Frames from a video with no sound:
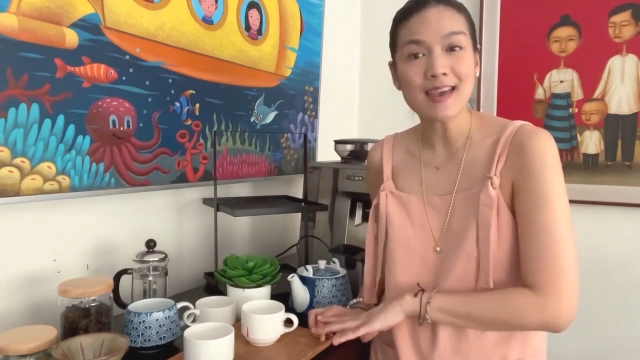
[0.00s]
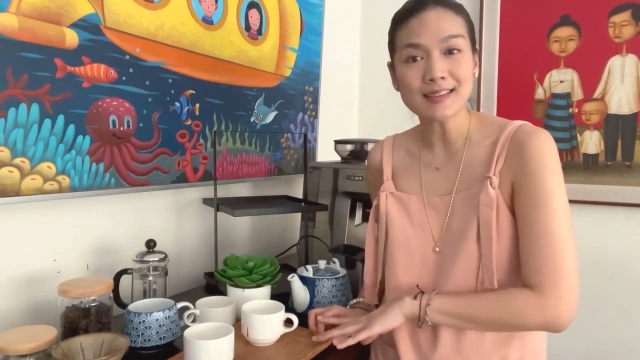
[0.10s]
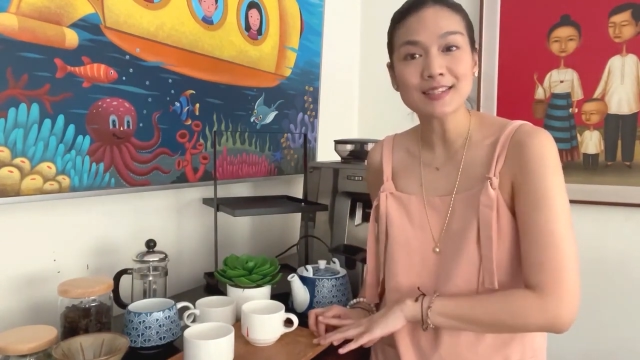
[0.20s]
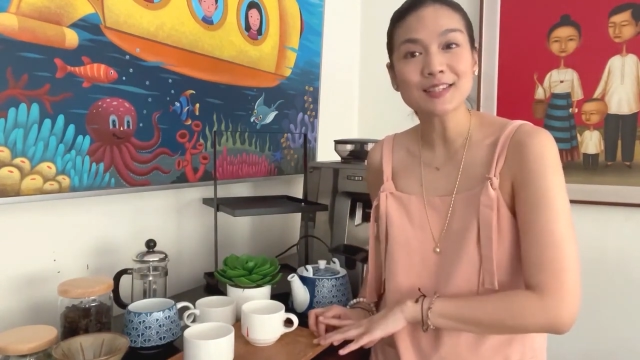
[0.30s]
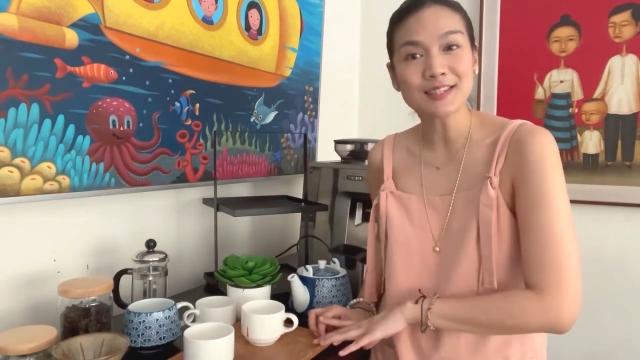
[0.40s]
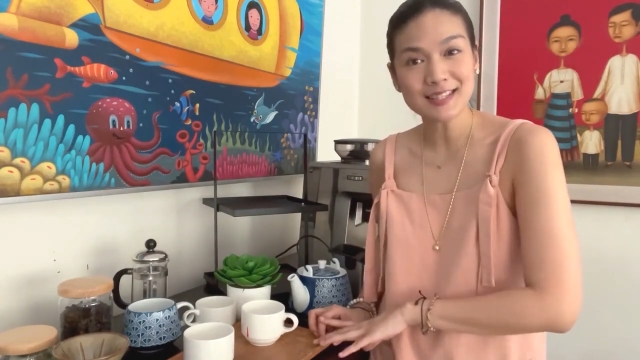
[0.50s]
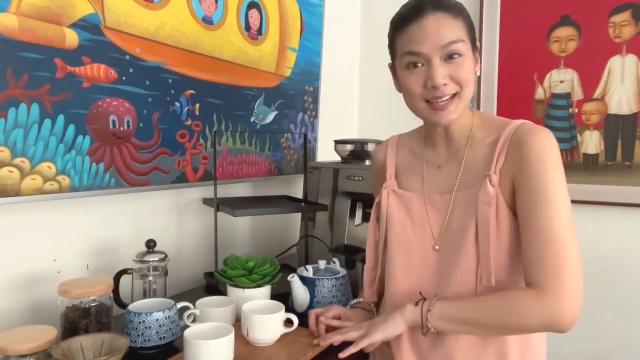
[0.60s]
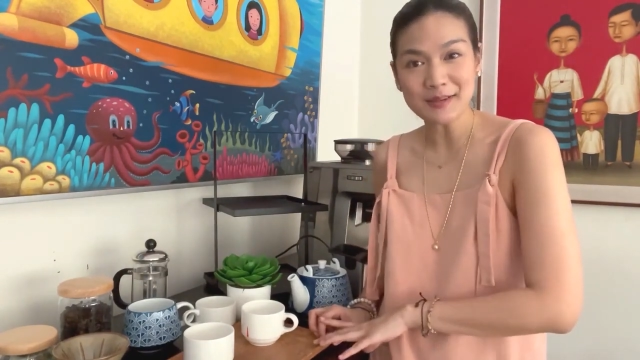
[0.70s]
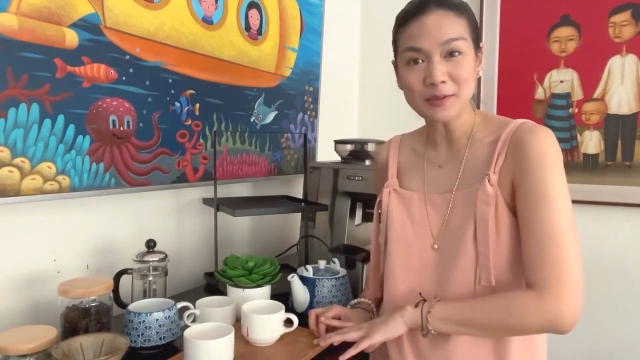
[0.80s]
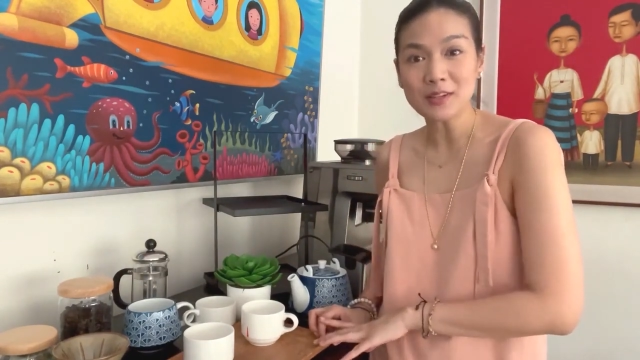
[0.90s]
and
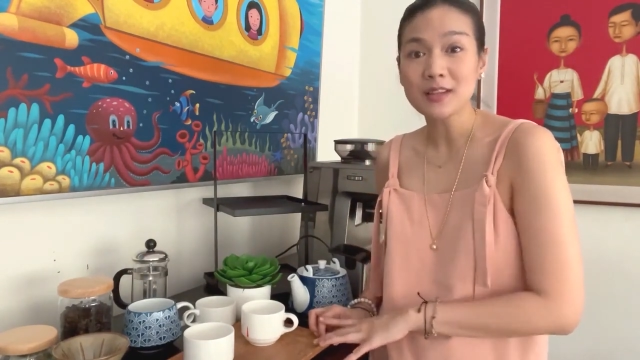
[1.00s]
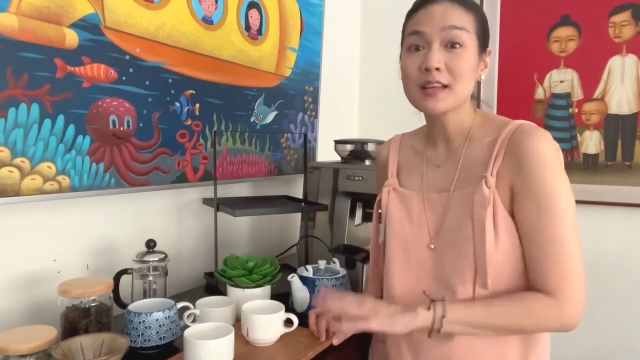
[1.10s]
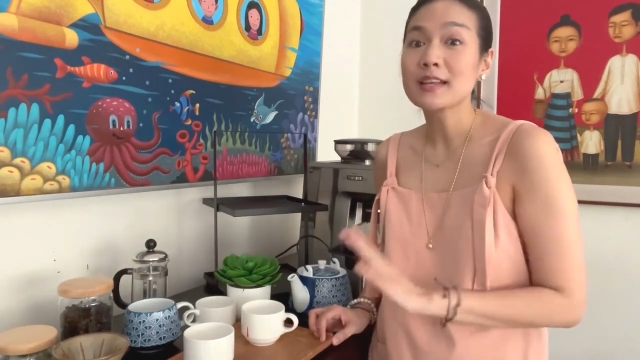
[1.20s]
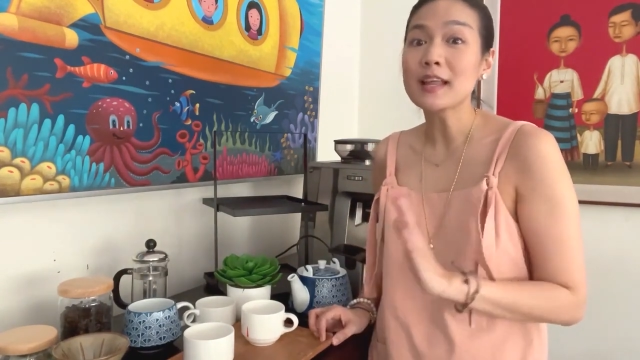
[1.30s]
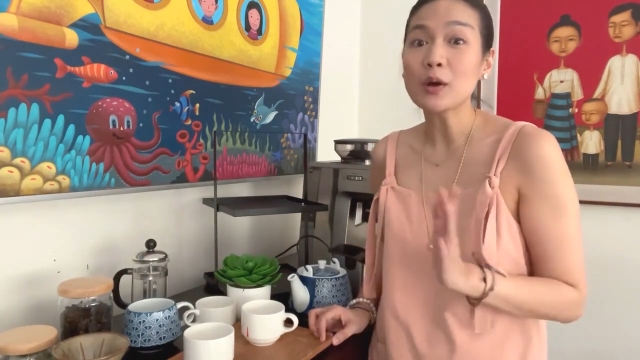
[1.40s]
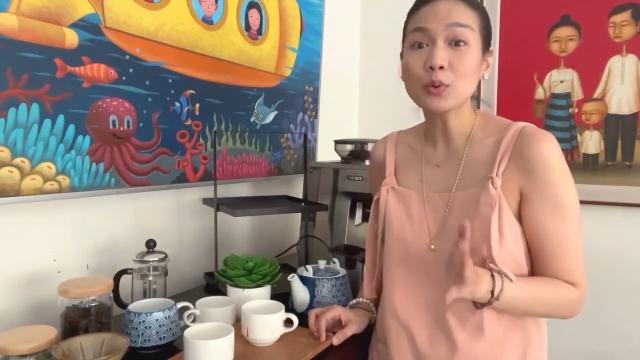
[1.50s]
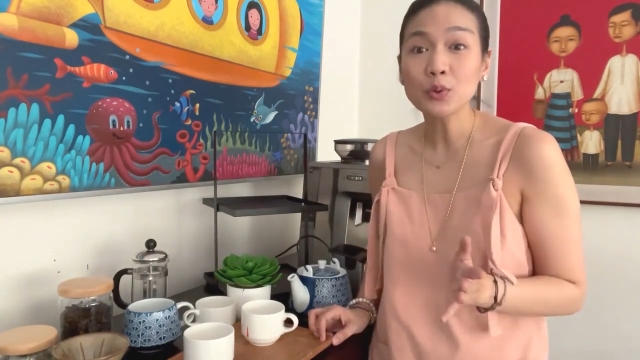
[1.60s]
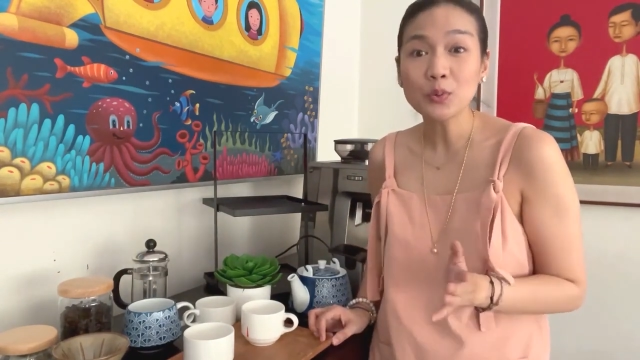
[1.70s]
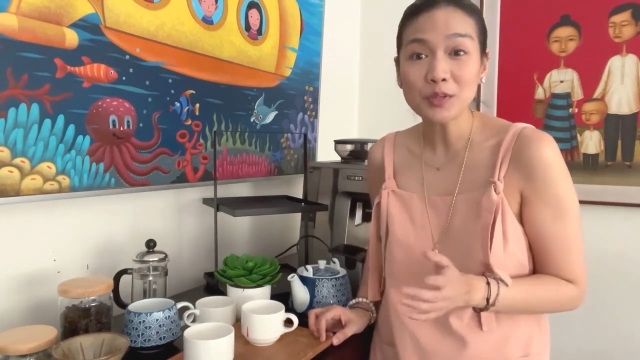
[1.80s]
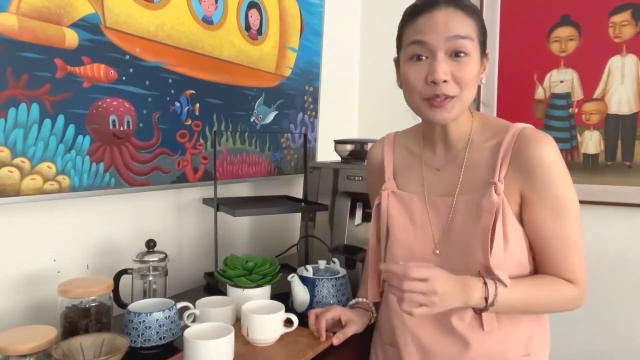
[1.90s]
sustainable. Now
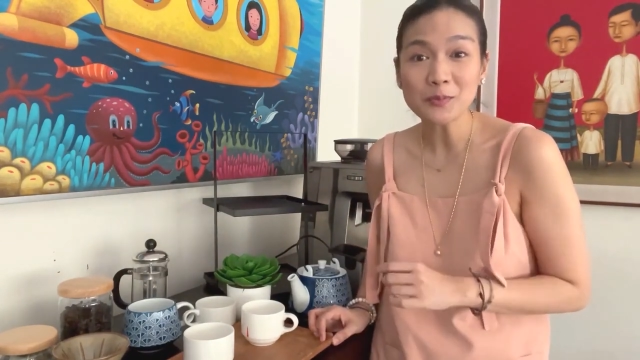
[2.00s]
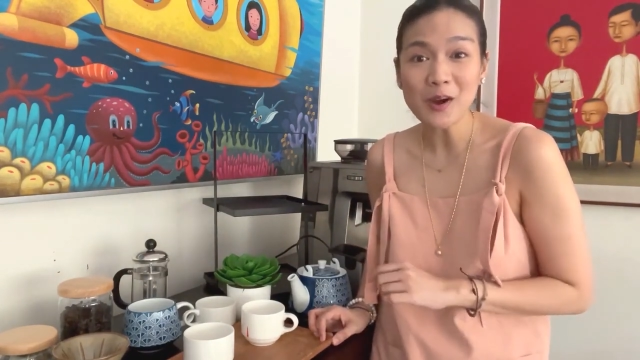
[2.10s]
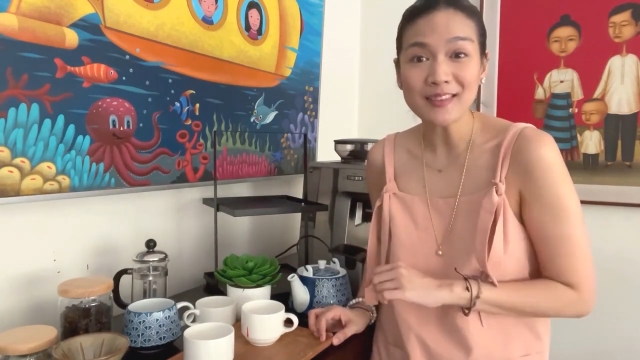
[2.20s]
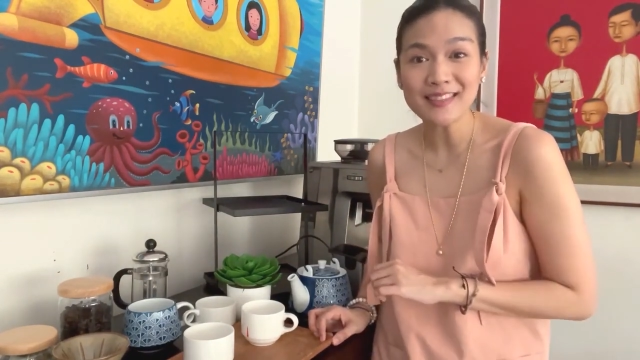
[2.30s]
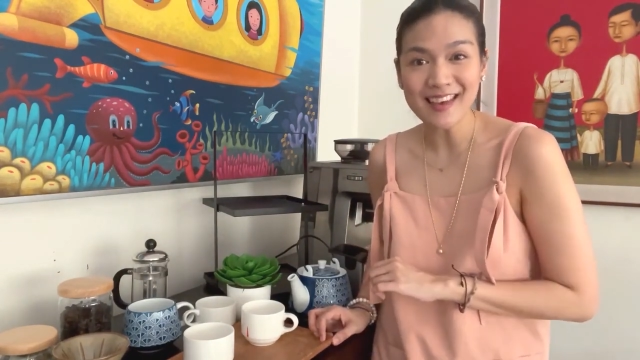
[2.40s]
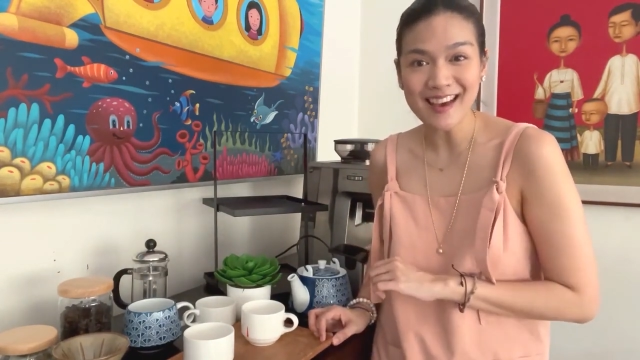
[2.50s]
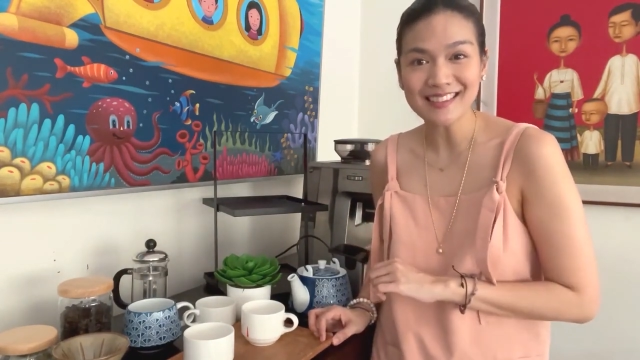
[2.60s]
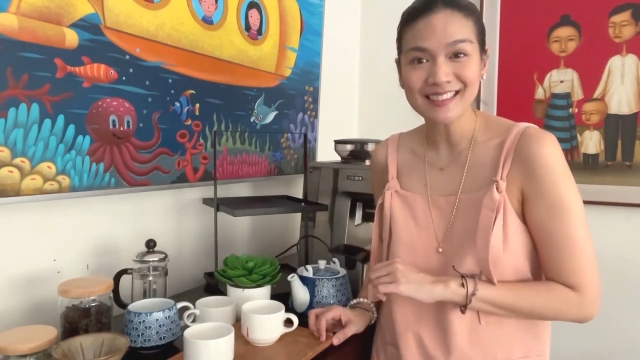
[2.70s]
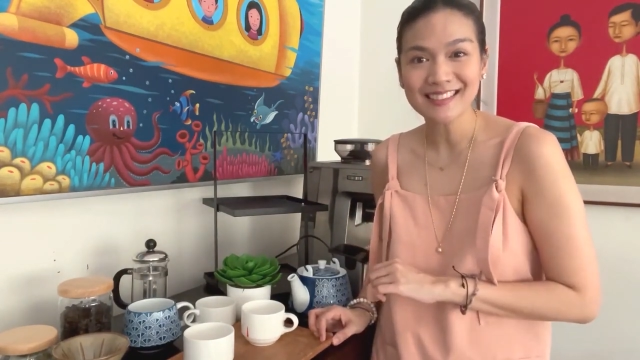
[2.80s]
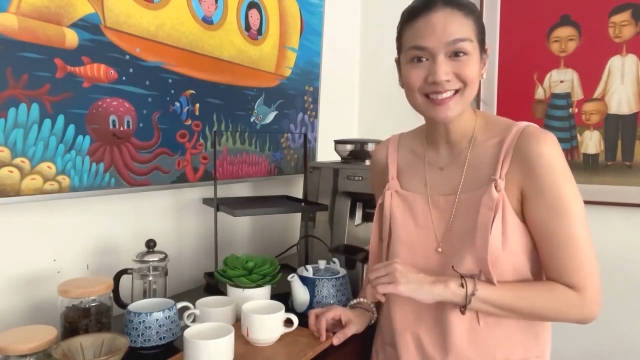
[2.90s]
who wouldn't want that?